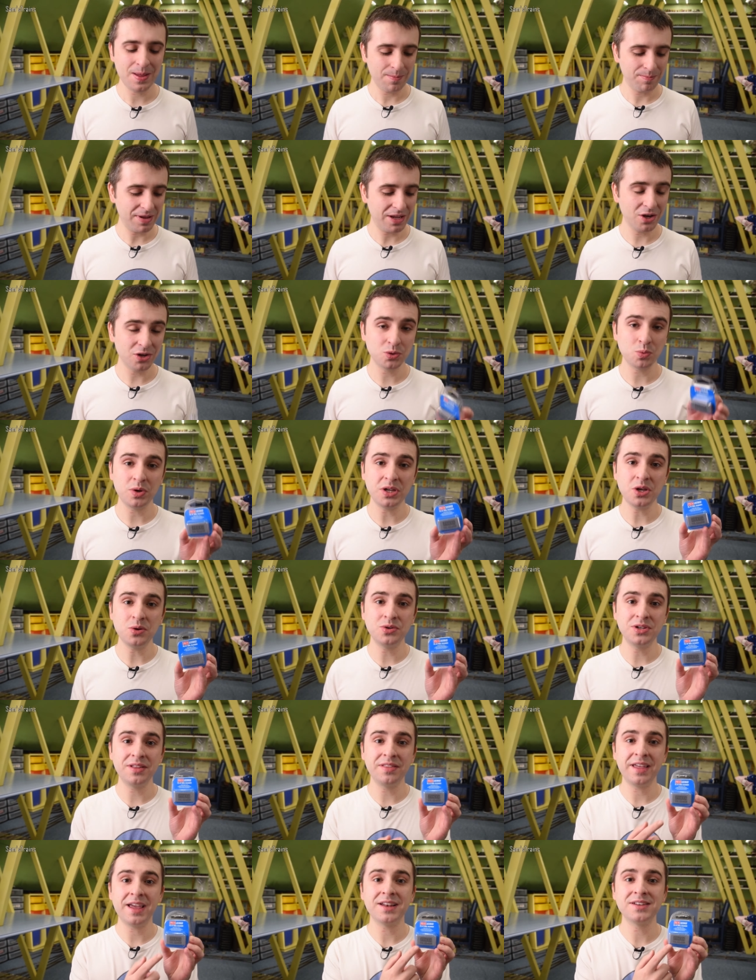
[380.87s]
because we're
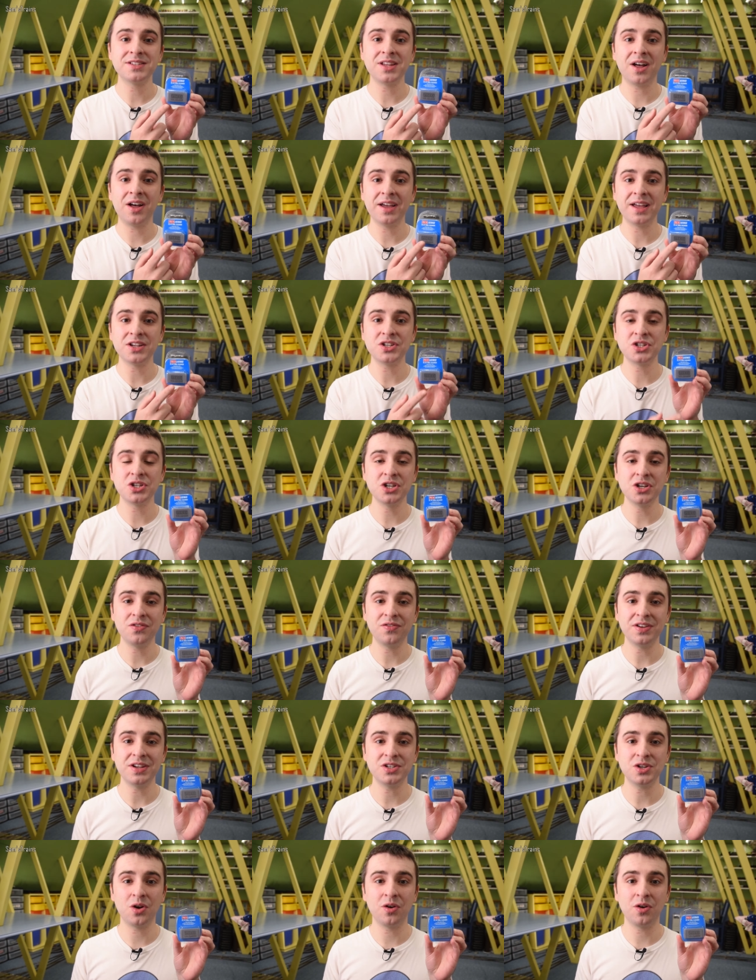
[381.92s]
using the entire surface